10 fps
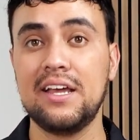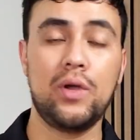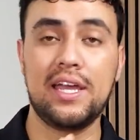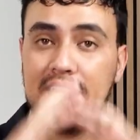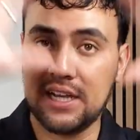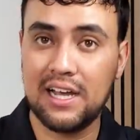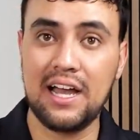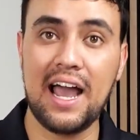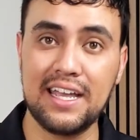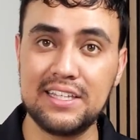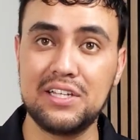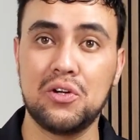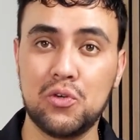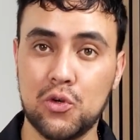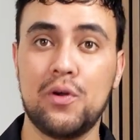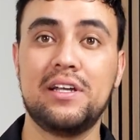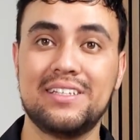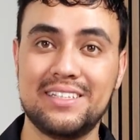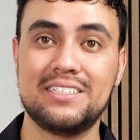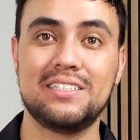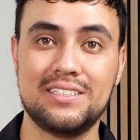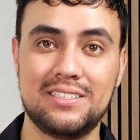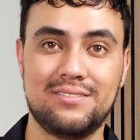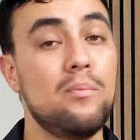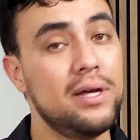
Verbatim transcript: creating ideal growing conditions.